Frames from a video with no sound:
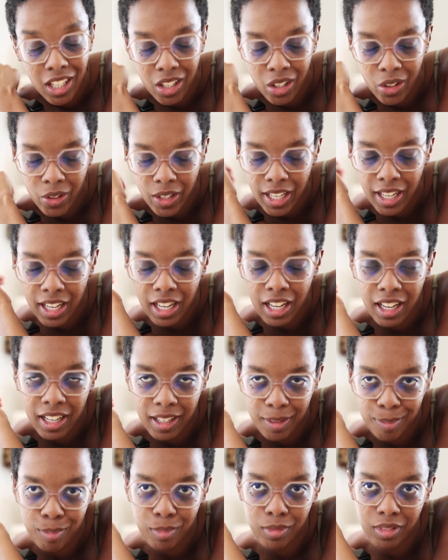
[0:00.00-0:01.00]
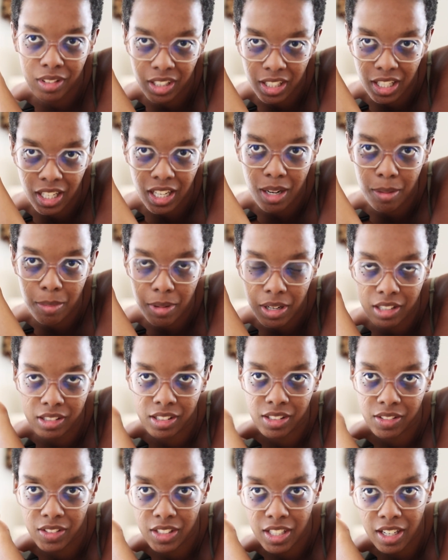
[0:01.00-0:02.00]
Okay, I'm looking at a
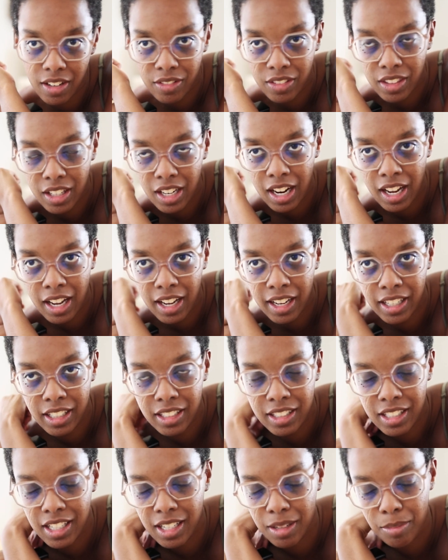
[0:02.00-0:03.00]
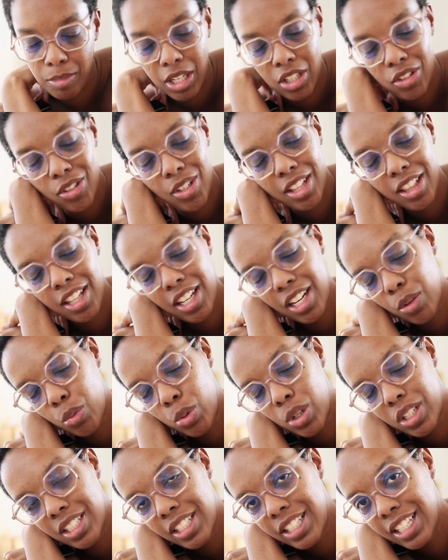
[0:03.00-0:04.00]
box of stuff that I did mention that I
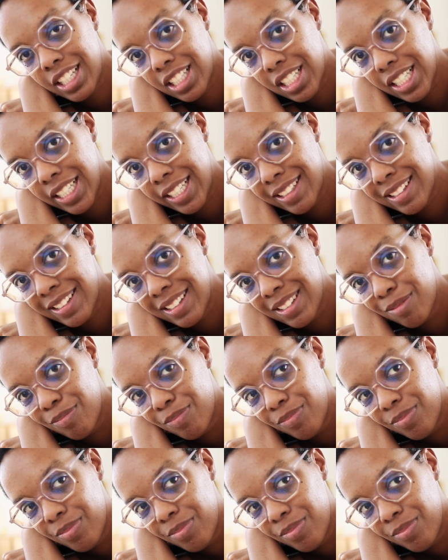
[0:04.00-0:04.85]
wanted to glaze.